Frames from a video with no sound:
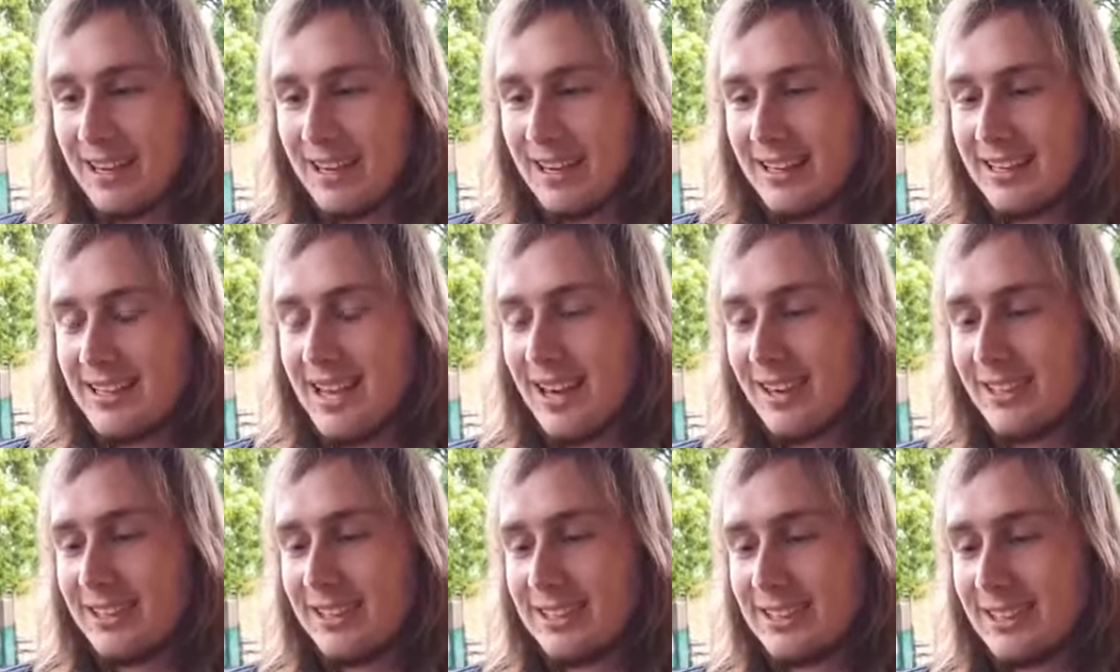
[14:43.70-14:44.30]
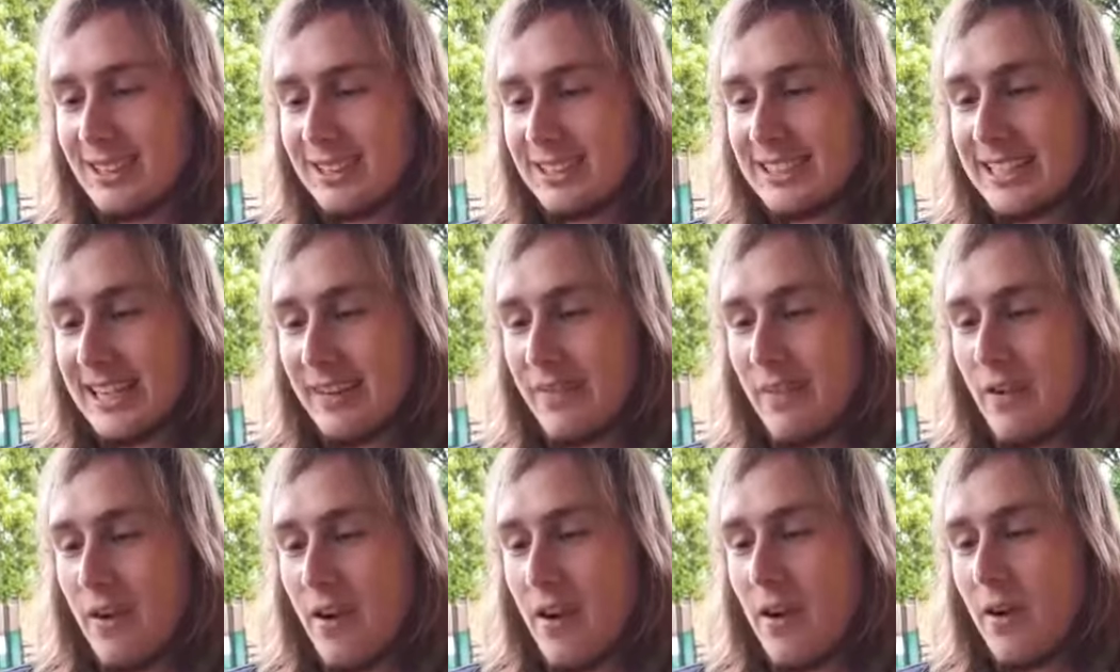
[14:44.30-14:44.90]
Yaku is
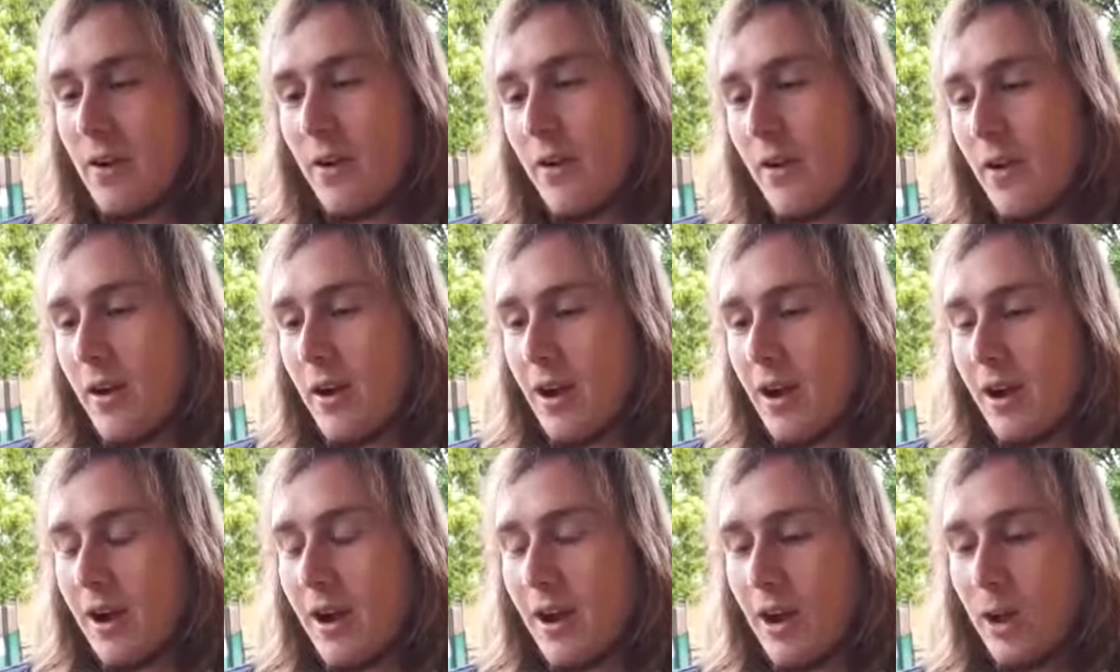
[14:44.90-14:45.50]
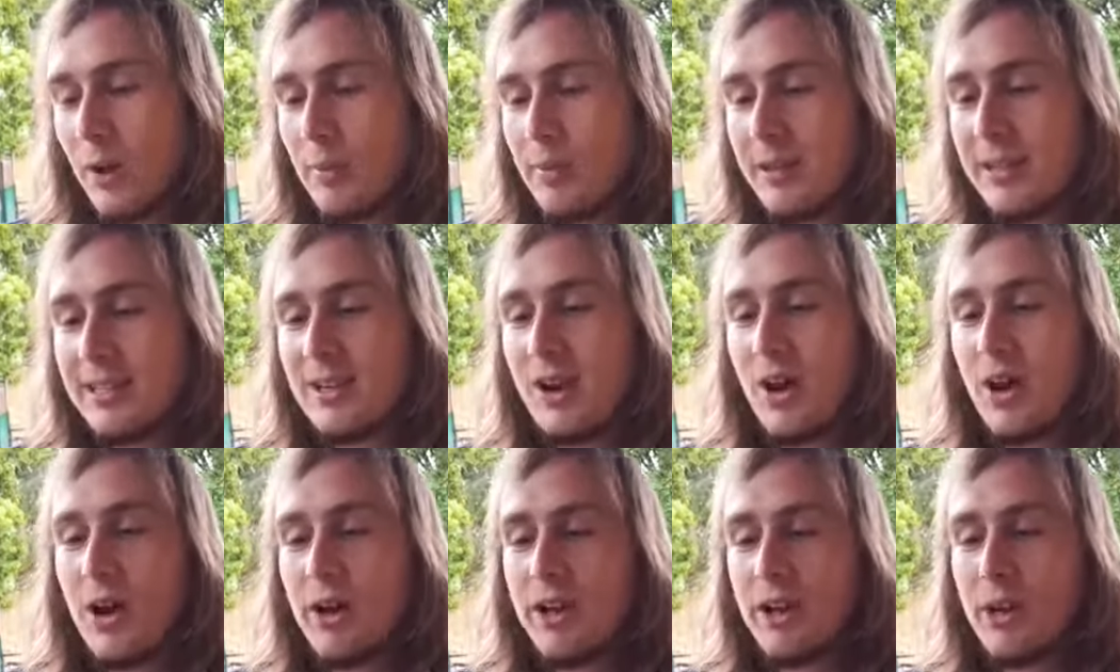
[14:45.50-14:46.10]
asking, Albert,
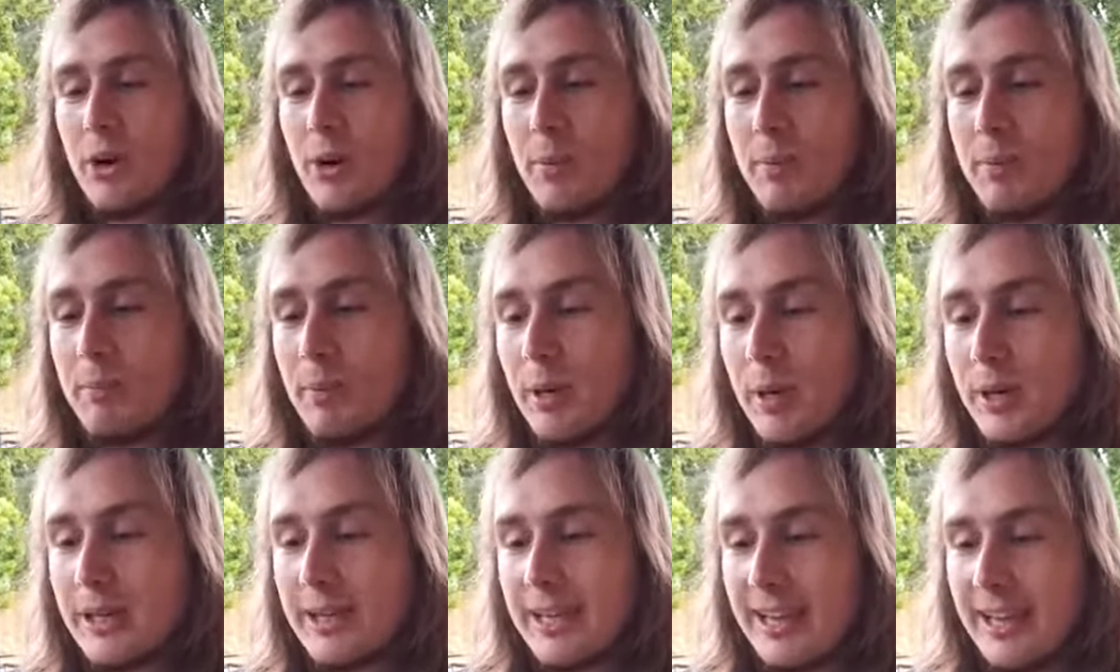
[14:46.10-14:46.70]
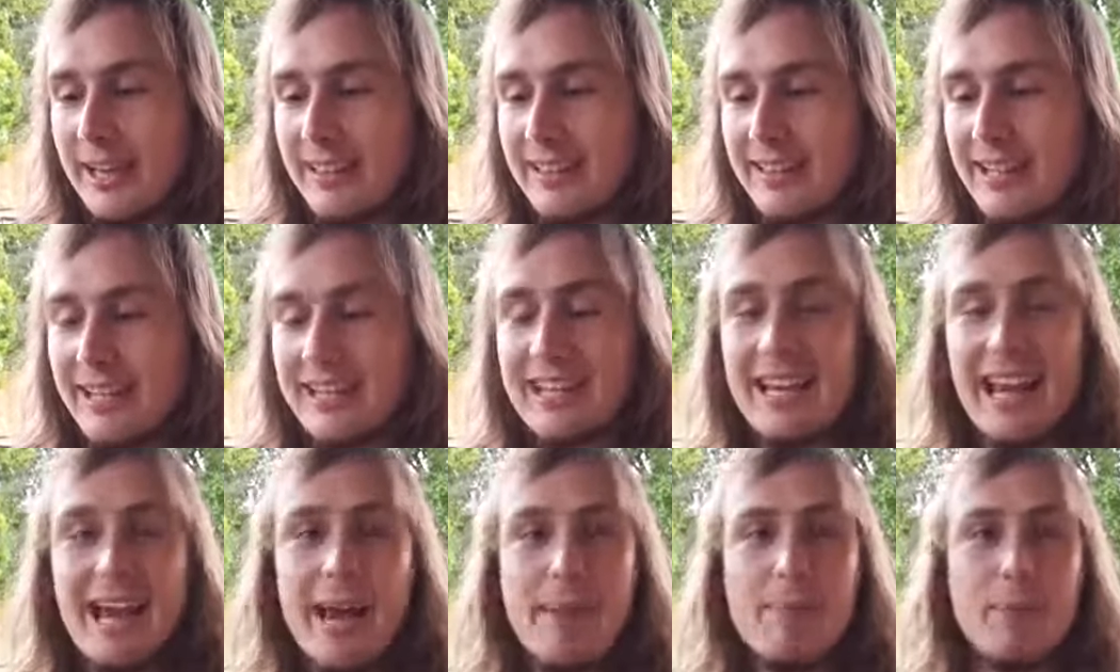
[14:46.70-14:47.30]
are your book in the
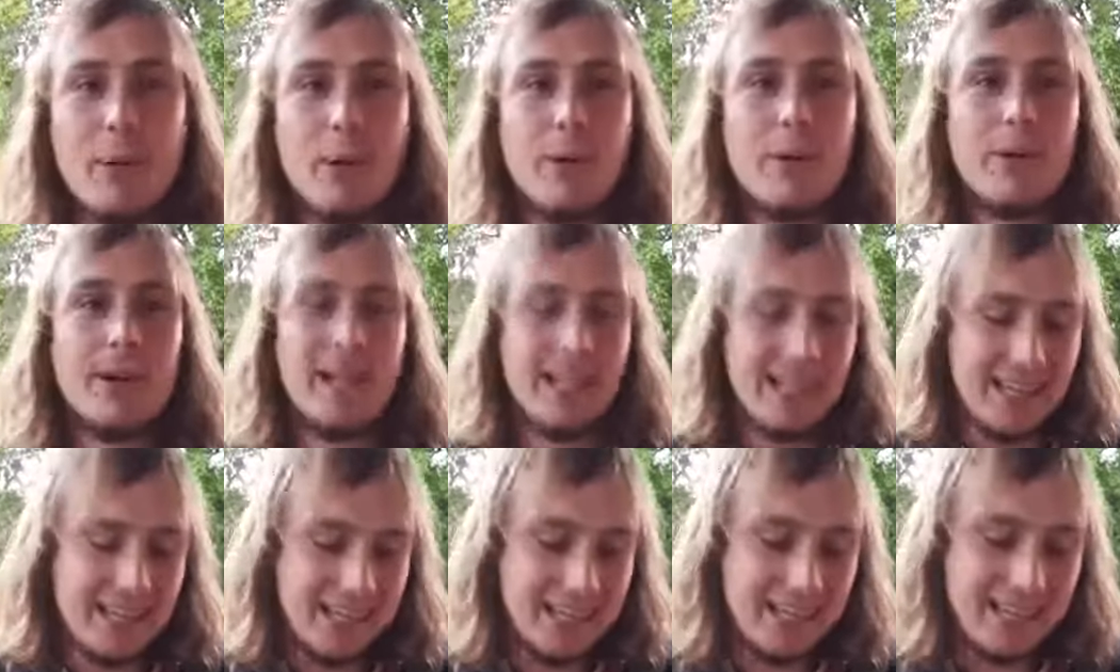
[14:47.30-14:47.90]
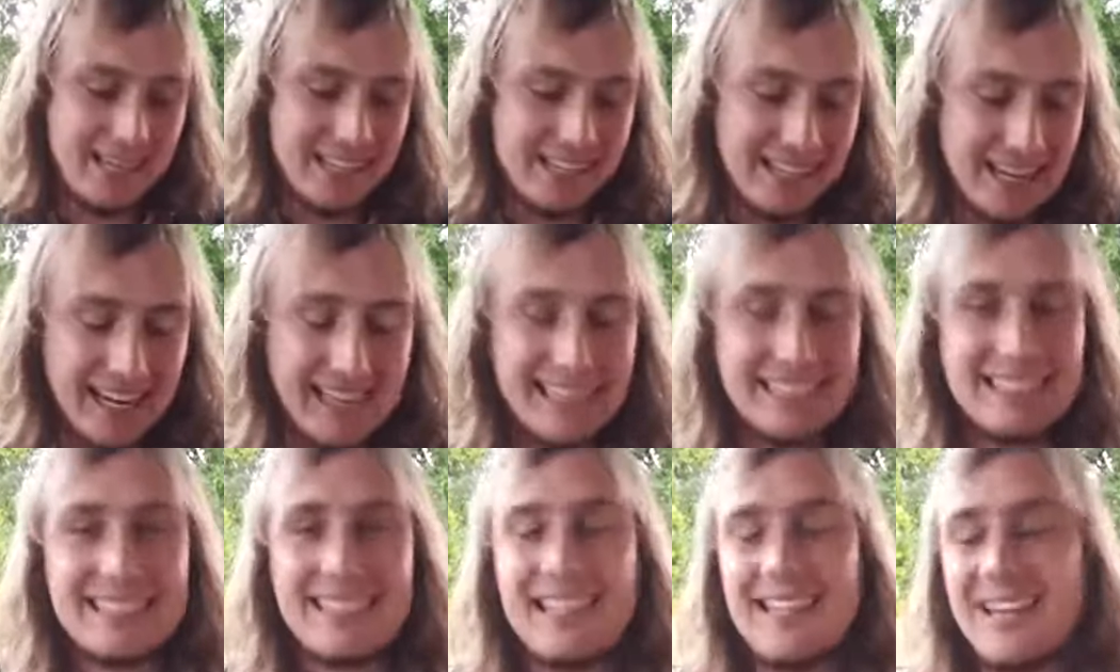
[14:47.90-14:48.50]
Cape already?
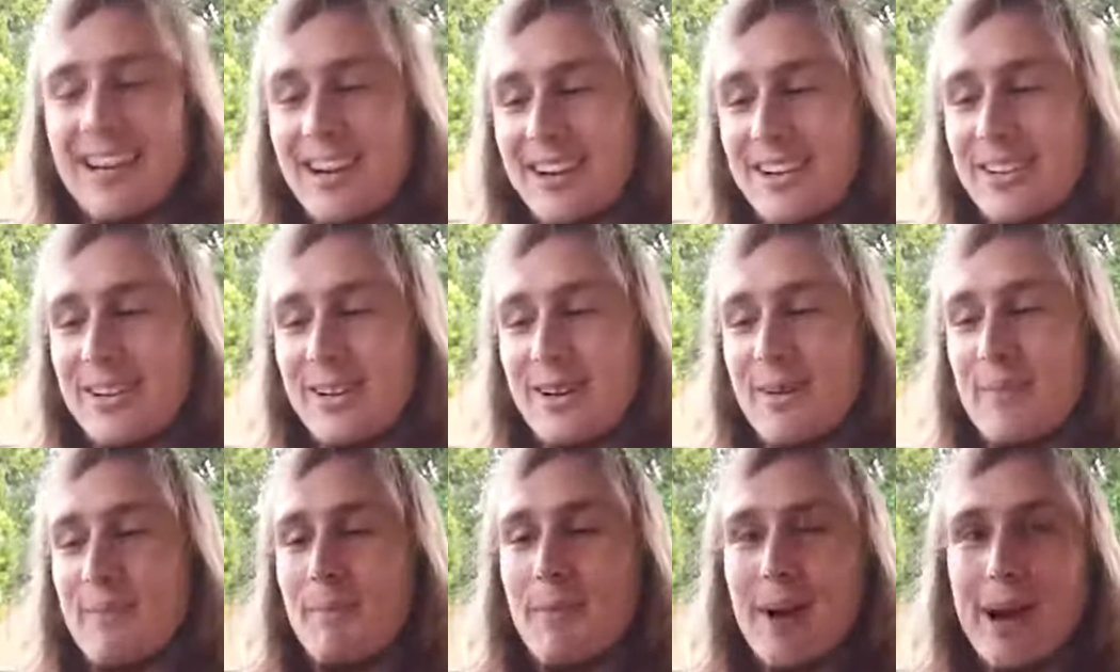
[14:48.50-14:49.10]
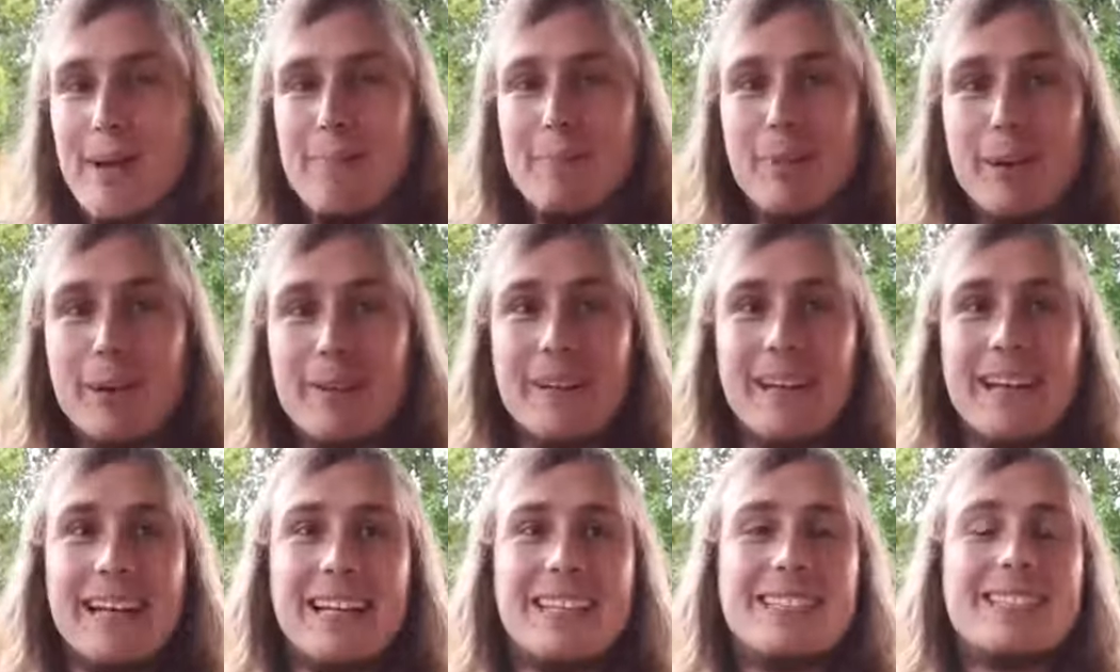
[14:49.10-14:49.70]
Yes, Yaku, my book
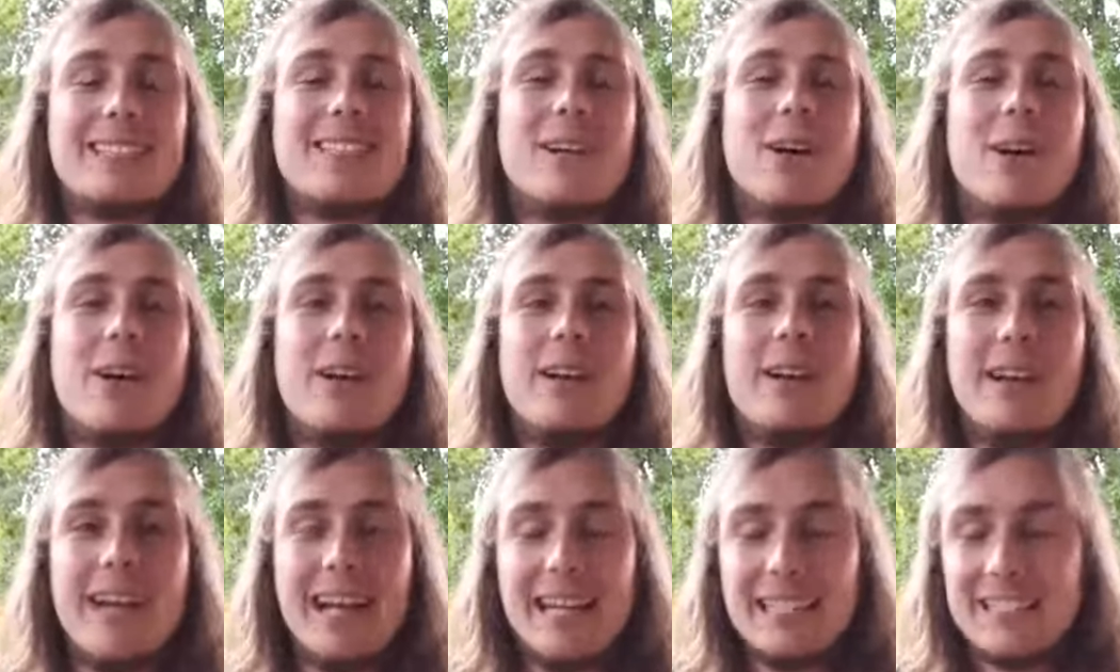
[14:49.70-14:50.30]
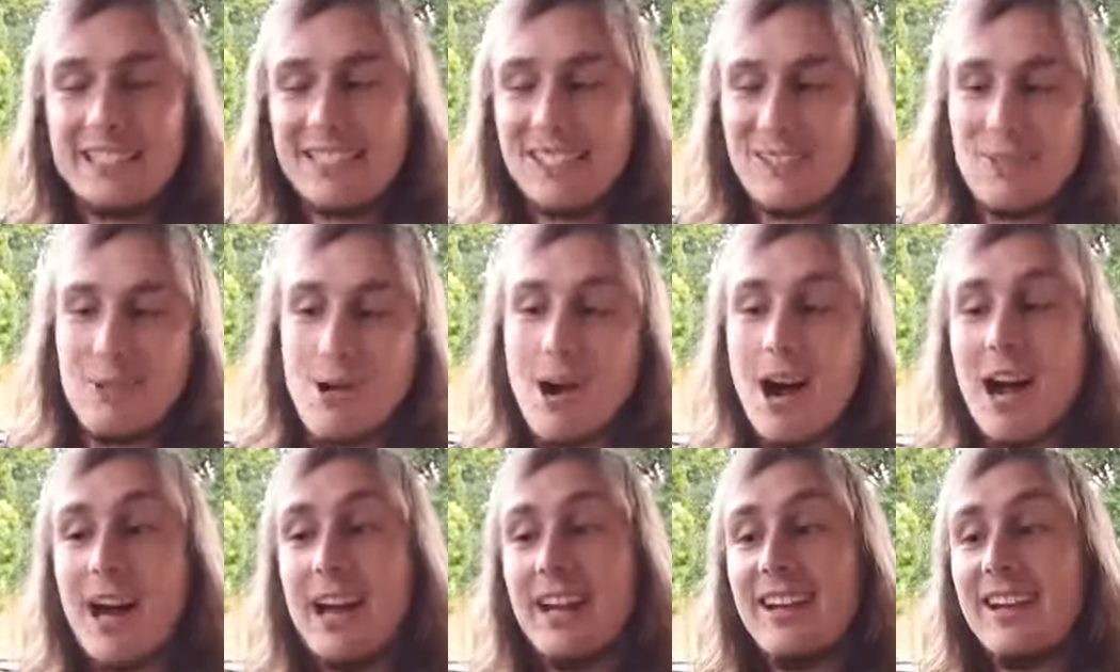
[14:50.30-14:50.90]
is
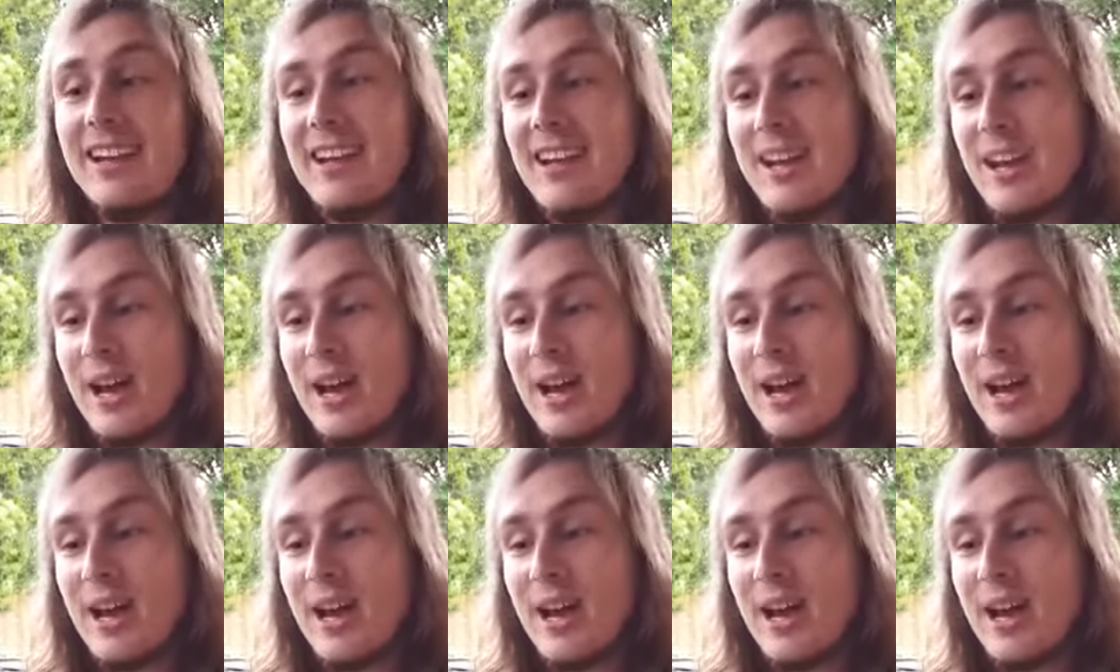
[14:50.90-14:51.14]
nationwide.